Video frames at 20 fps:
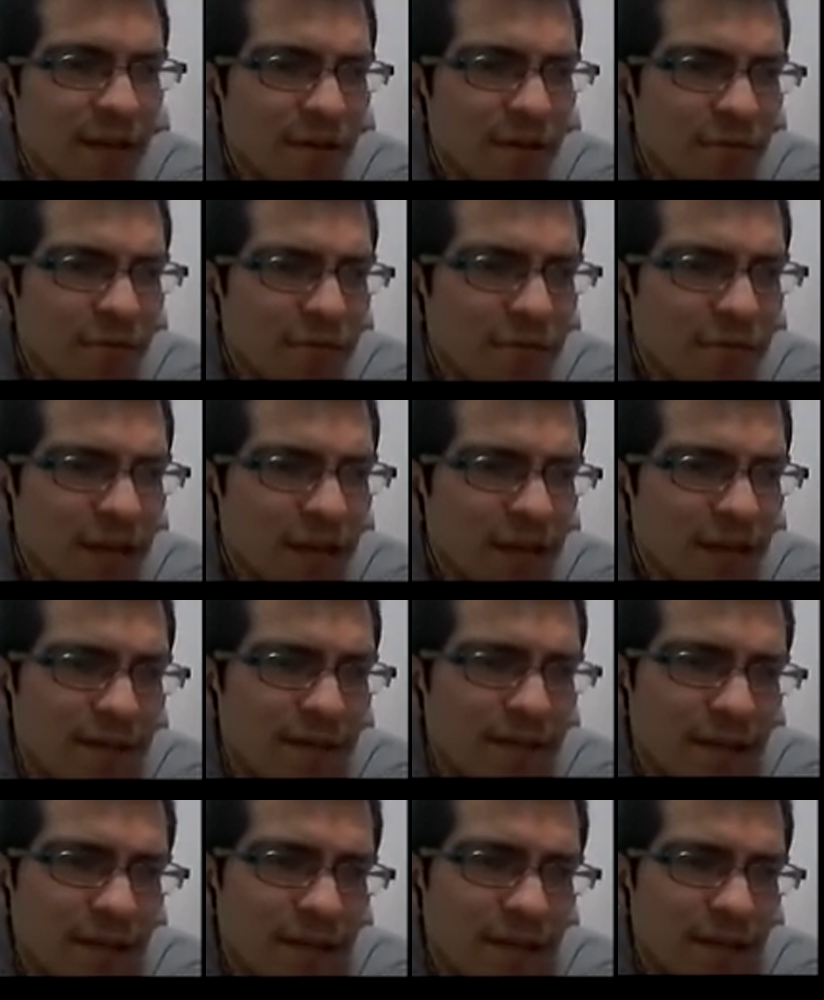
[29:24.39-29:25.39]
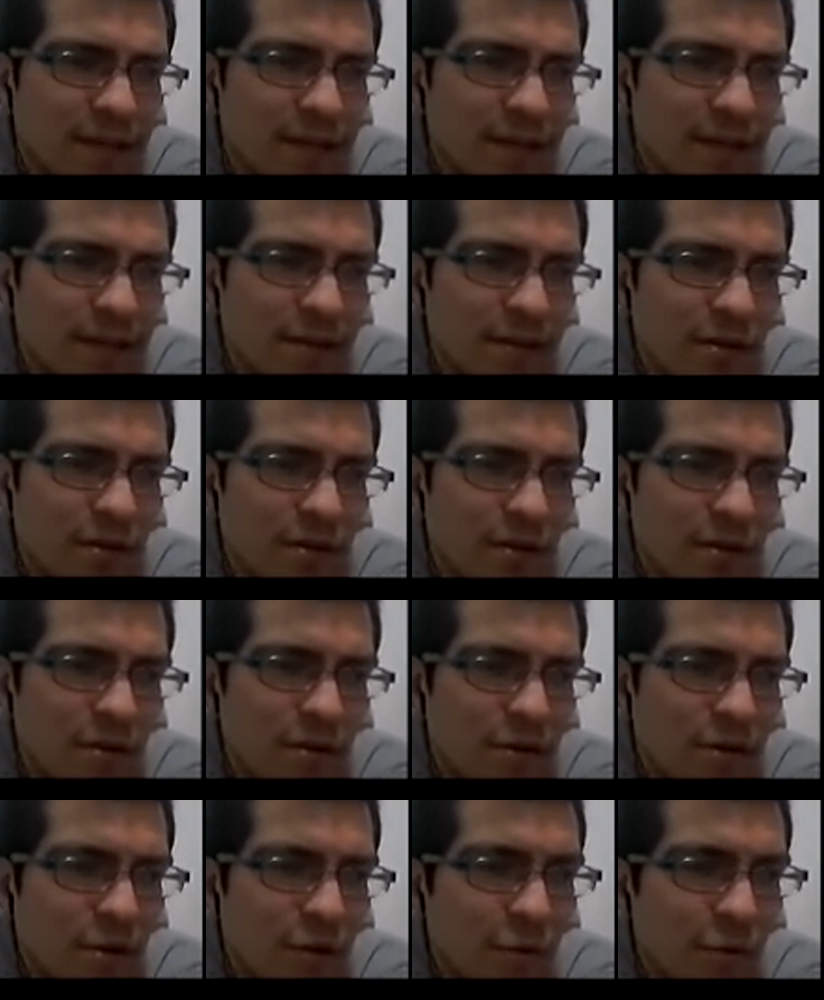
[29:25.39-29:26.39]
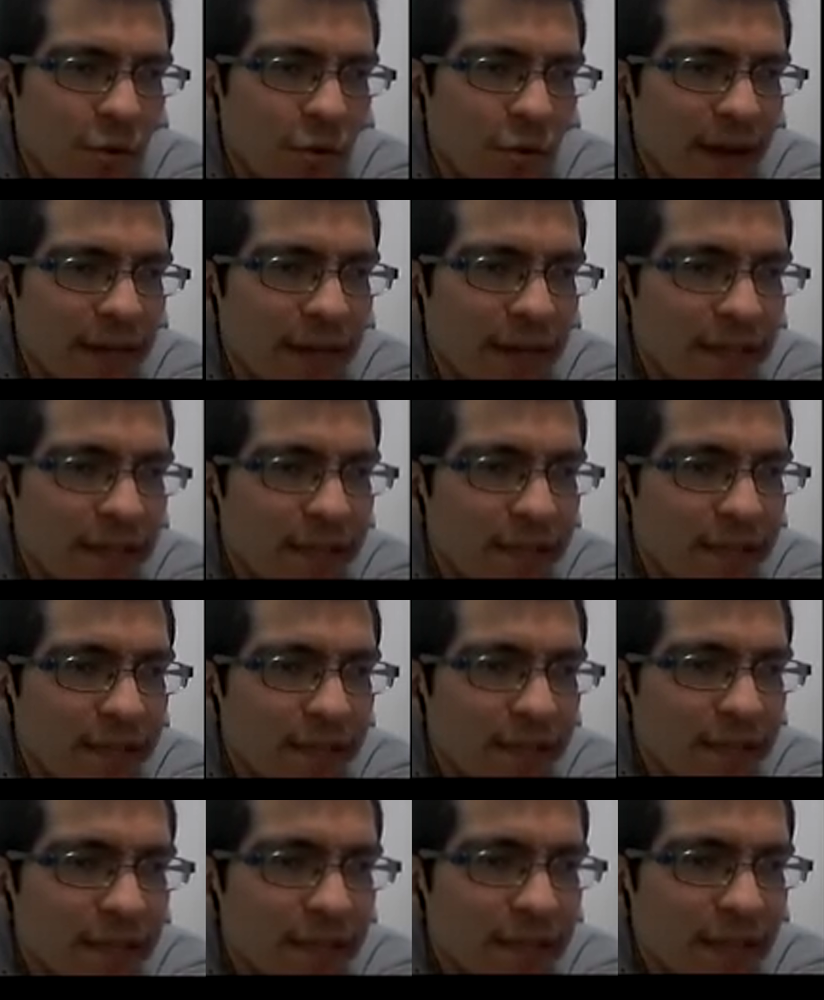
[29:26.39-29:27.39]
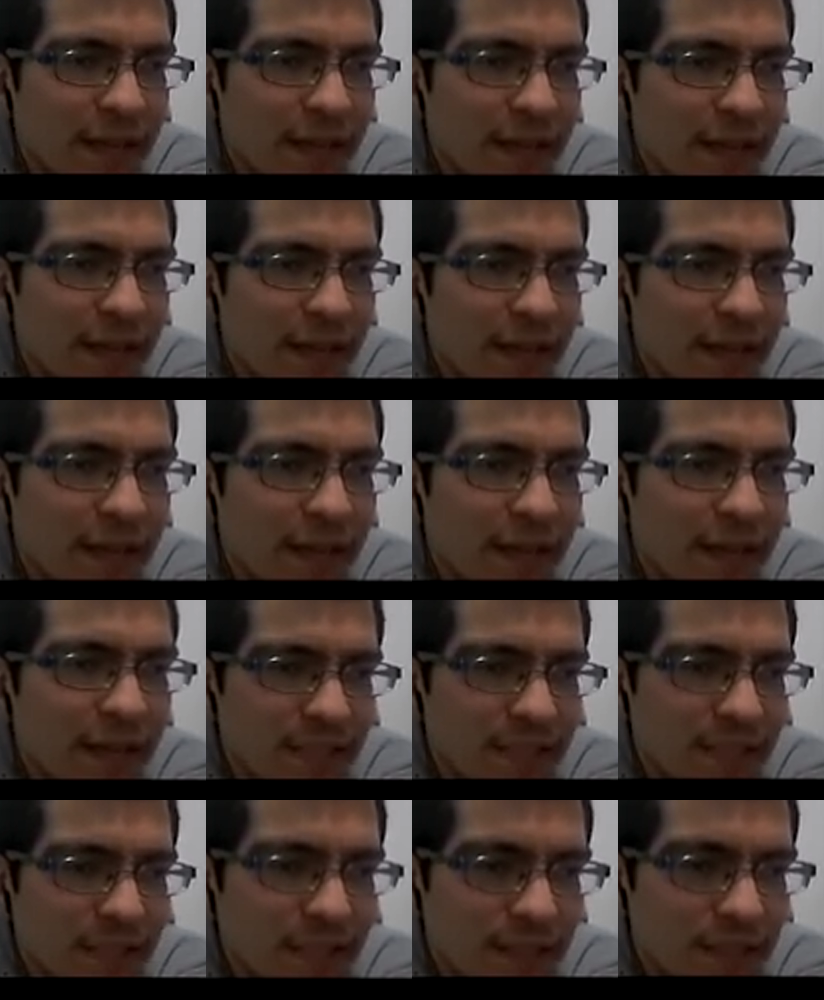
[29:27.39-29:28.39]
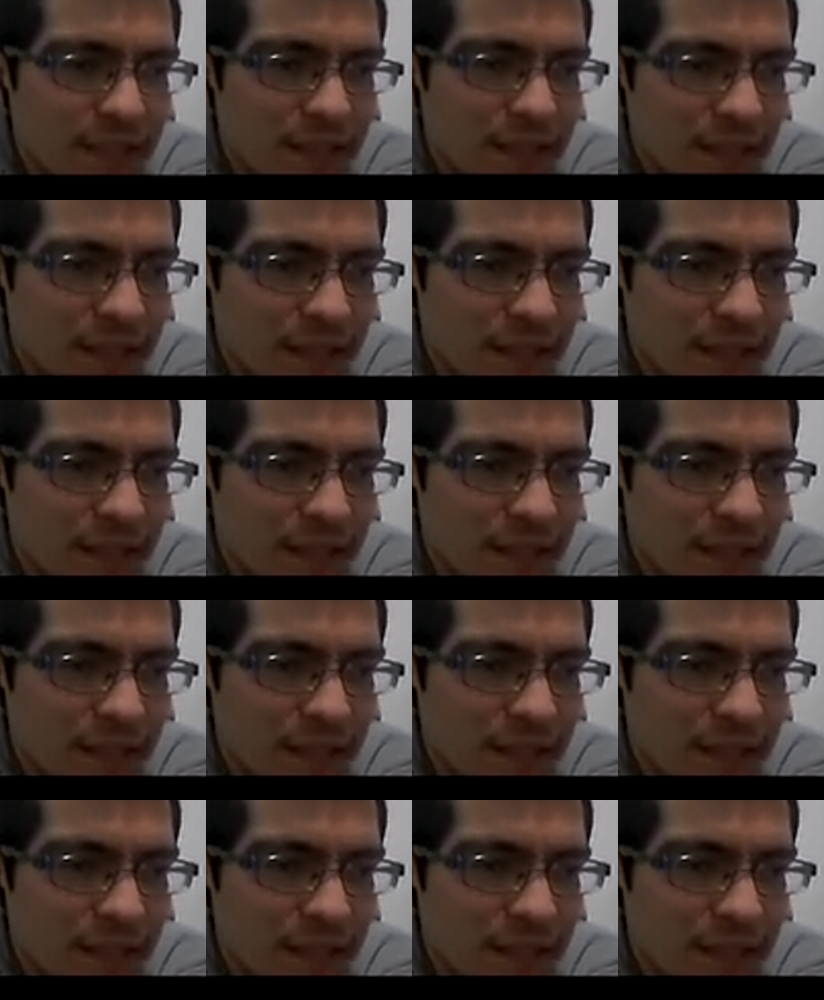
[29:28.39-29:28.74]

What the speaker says: we have in here ALeRCE, Gaia ZTF,